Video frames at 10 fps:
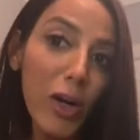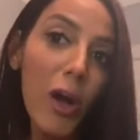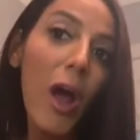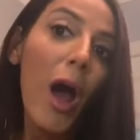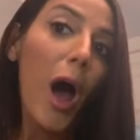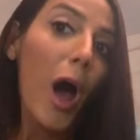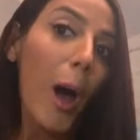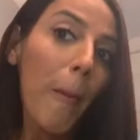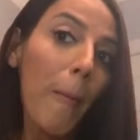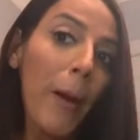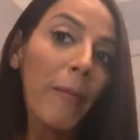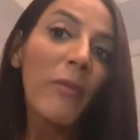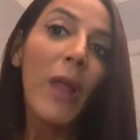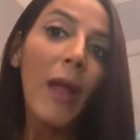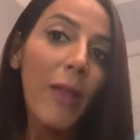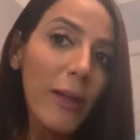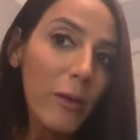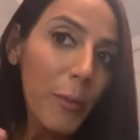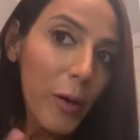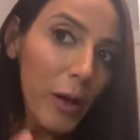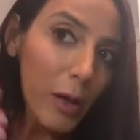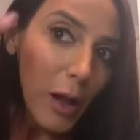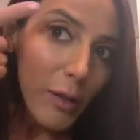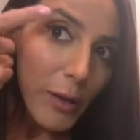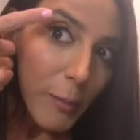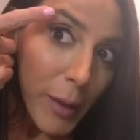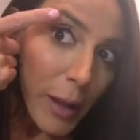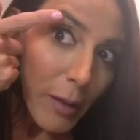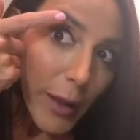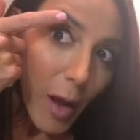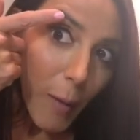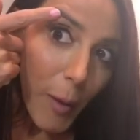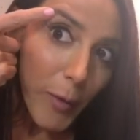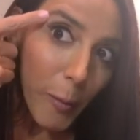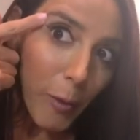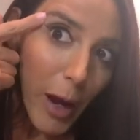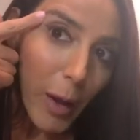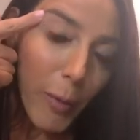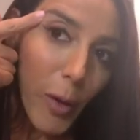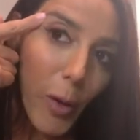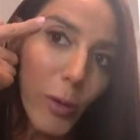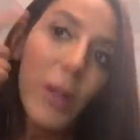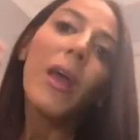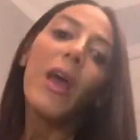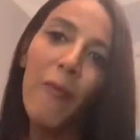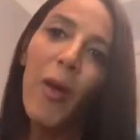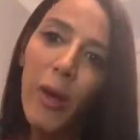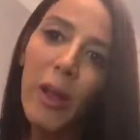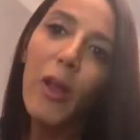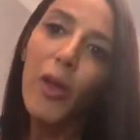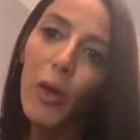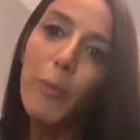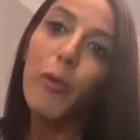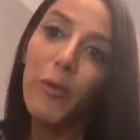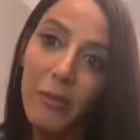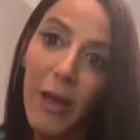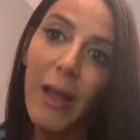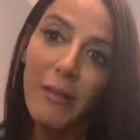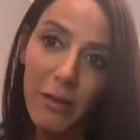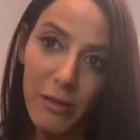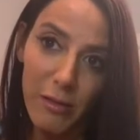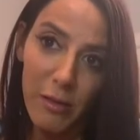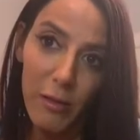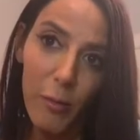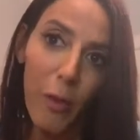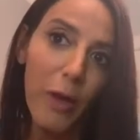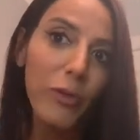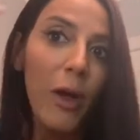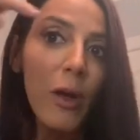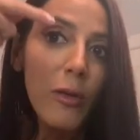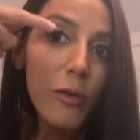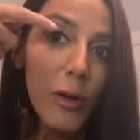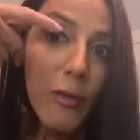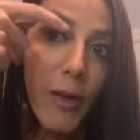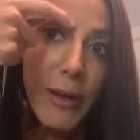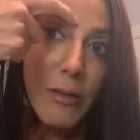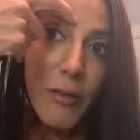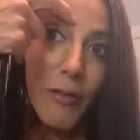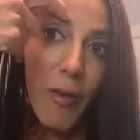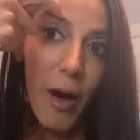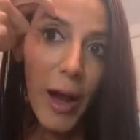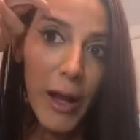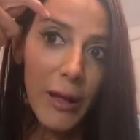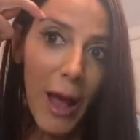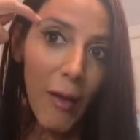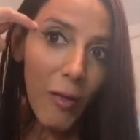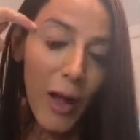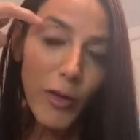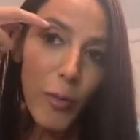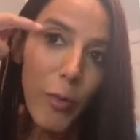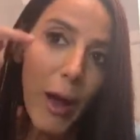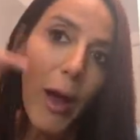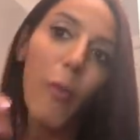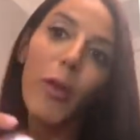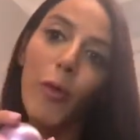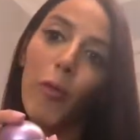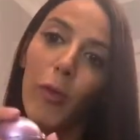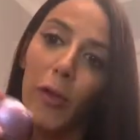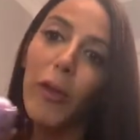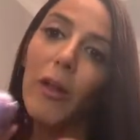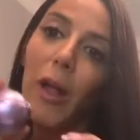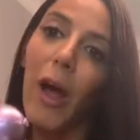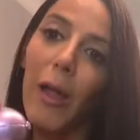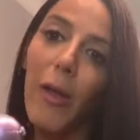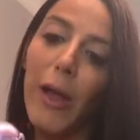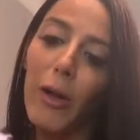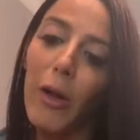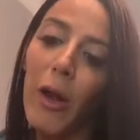I like to put a little bit up on the brow bone. A very good precise concealer brush, sort of define, outline your brow with a really good highlighter.